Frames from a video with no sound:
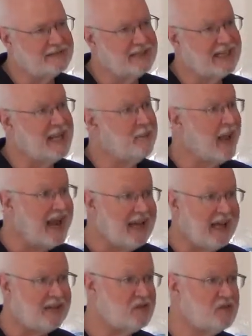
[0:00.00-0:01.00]
That He made
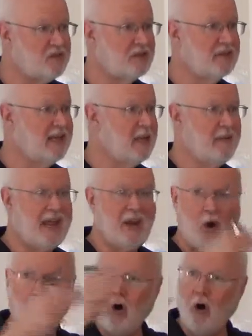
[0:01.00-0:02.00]
us, that He made
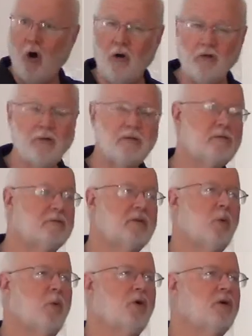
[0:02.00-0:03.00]
all
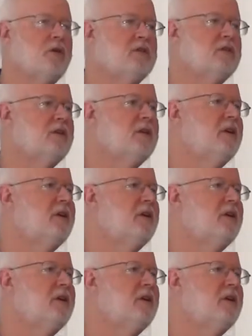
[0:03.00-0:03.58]
the world,